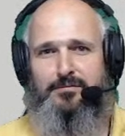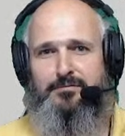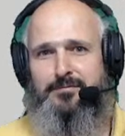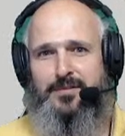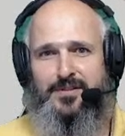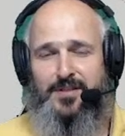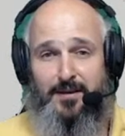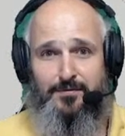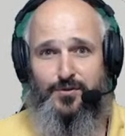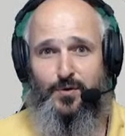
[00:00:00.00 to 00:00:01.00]
saves
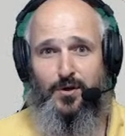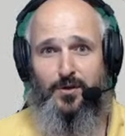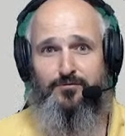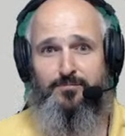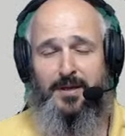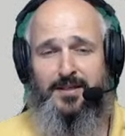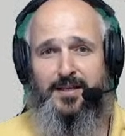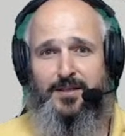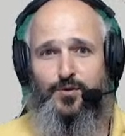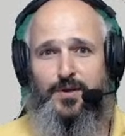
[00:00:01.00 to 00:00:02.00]
you a lot of money, and you
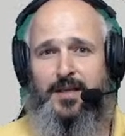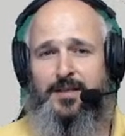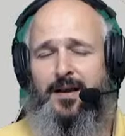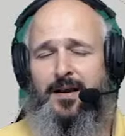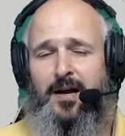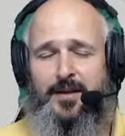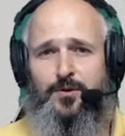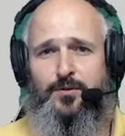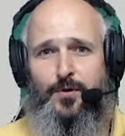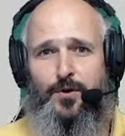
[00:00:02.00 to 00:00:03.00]
get a high
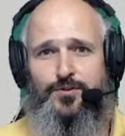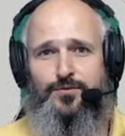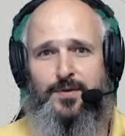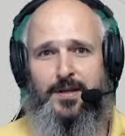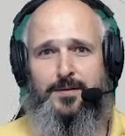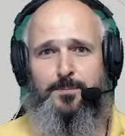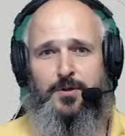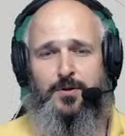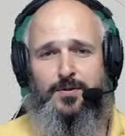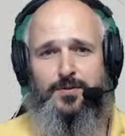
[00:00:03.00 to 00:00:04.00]
conversion rate
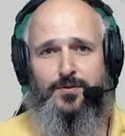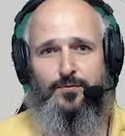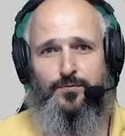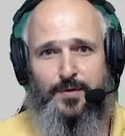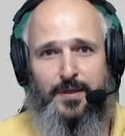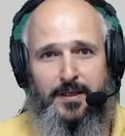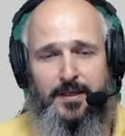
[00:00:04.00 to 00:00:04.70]
because you really